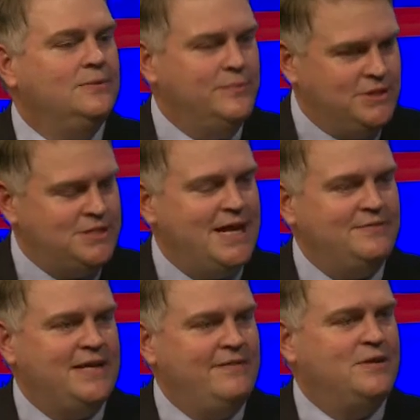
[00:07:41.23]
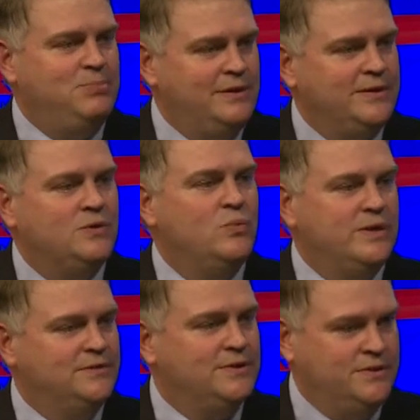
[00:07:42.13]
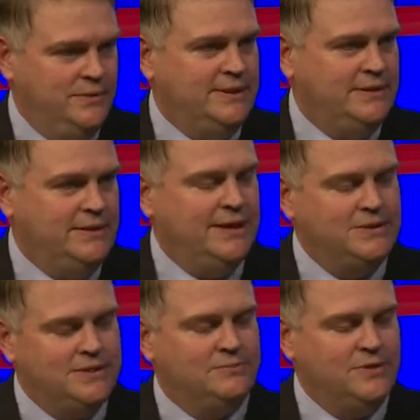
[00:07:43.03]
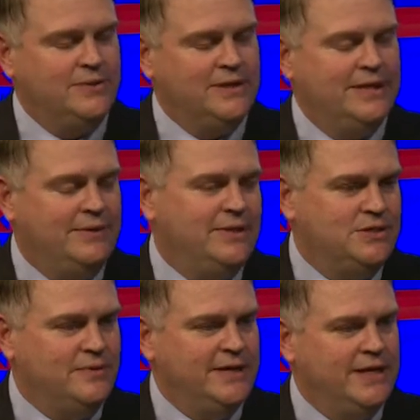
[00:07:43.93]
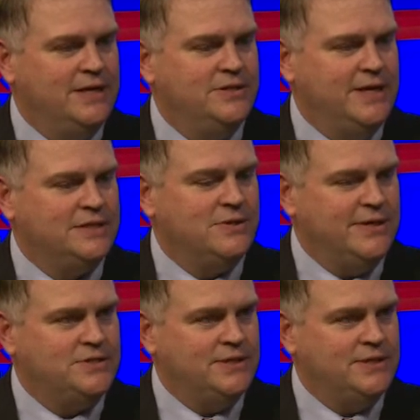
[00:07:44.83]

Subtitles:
We just have to have the political will to do it. And just real quickly, I realize you want to get on to your next question.